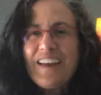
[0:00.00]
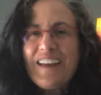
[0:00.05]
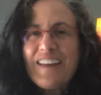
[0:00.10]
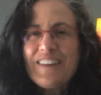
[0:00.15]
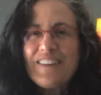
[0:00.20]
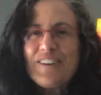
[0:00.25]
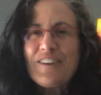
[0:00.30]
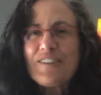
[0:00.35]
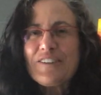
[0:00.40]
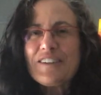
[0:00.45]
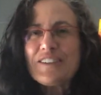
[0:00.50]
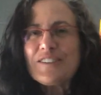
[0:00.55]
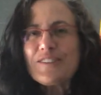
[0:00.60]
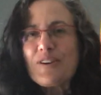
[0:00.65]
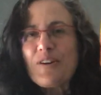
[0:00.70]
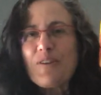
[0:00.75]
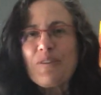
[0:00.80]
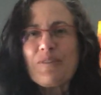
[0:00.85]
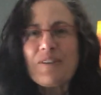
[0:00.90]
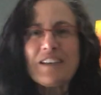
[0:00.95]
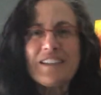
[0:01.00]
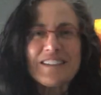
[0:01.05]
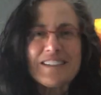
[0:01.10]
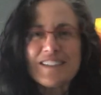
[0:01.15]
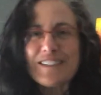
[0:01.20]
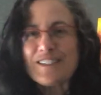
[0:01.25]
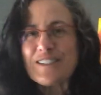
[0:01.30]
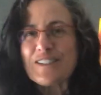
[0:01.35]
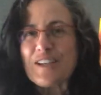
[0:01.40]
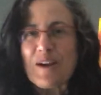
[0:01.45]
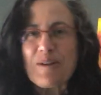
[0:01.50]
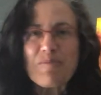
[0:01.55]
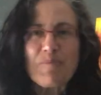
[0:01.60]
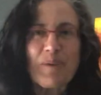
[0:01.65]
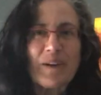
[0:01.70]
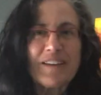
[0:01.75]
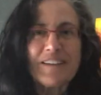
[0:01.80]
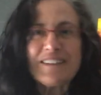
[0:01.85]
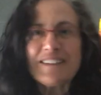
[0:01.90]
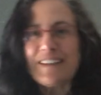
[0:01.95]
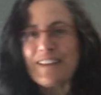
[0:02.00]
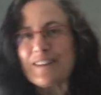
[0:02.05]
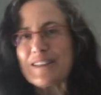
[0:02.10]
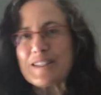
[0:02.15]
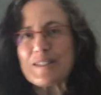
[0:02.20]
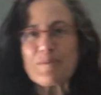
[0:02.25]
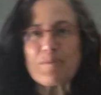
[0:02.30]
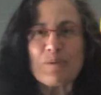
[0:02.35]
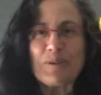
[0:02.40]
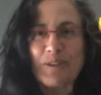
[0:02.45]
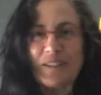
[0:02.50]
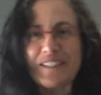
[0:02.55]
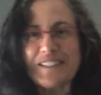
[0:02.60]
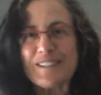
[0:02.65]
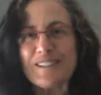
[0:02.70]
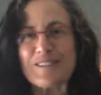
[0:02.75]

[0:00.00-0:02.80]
there is always the stop button at this point,